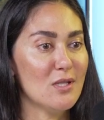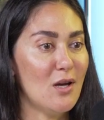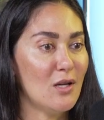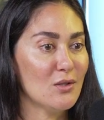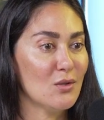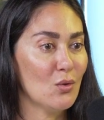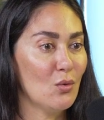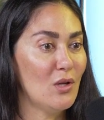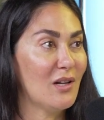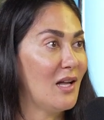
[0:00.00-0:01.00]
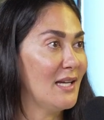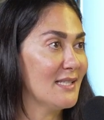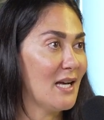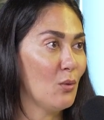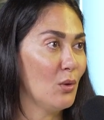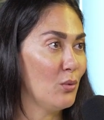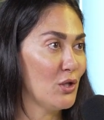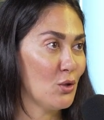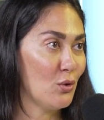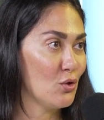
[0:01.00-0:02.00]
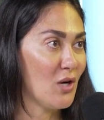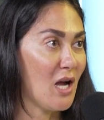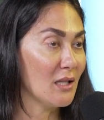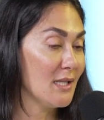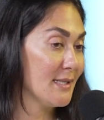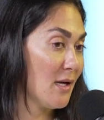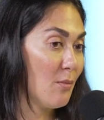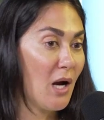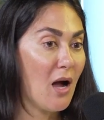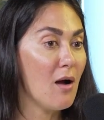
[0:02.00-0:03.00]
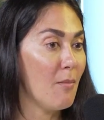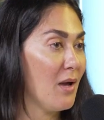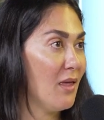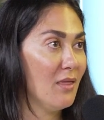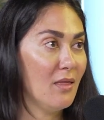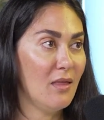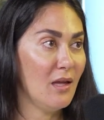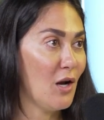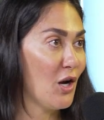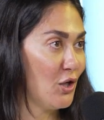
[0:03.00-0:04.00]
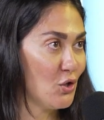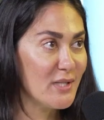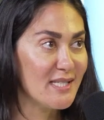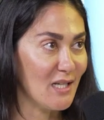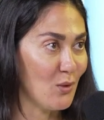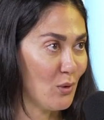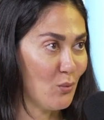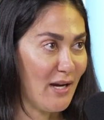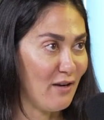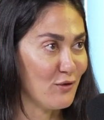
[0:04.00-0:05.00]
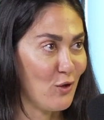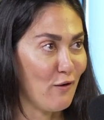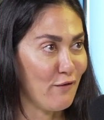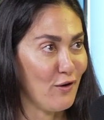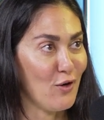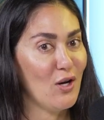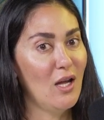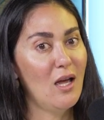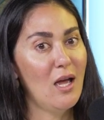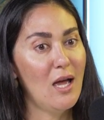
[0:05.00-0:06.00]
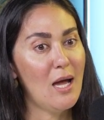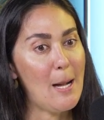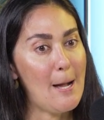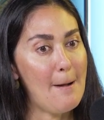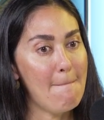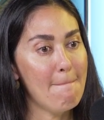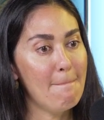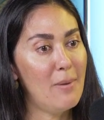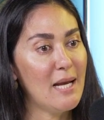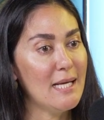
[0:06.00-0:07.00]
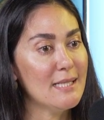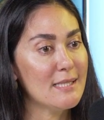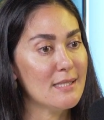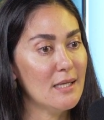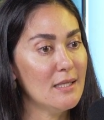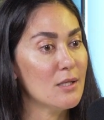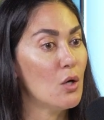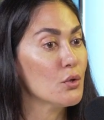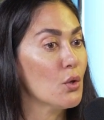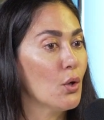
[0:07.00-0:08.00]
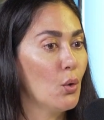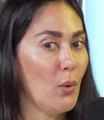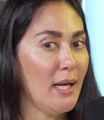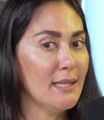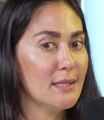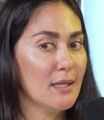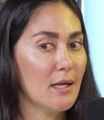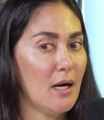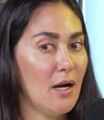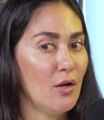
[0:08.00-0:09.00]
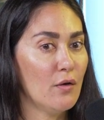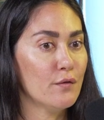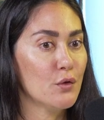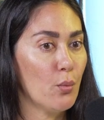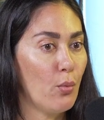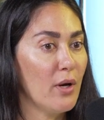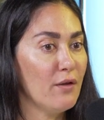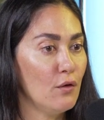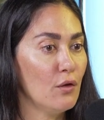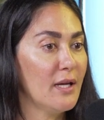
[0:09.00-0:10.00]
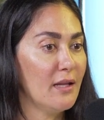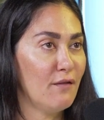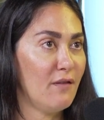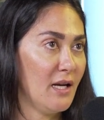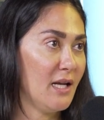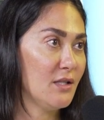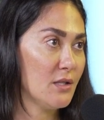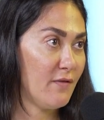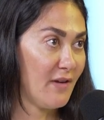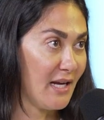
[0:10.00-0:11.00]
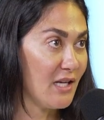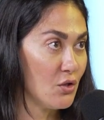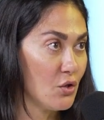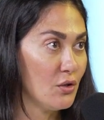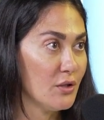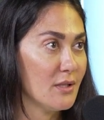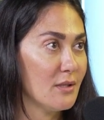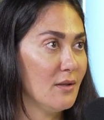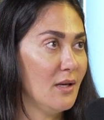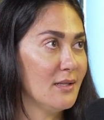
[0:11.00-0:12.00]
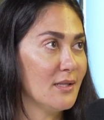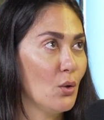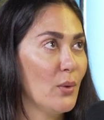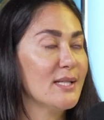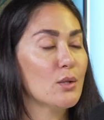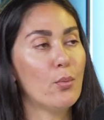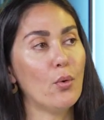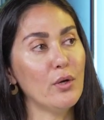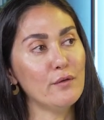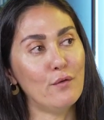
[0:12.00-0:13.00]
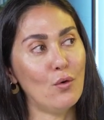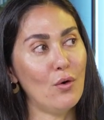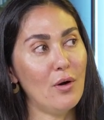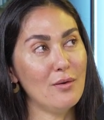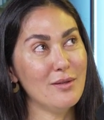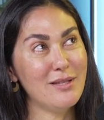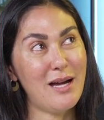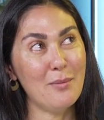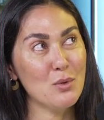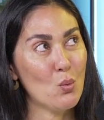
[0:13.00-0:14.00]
not the clientele we wish to attract. And some come and they're not interested in what we have to offer. But it's also a great kind of support. If you're looking at the financials, it's a great support for times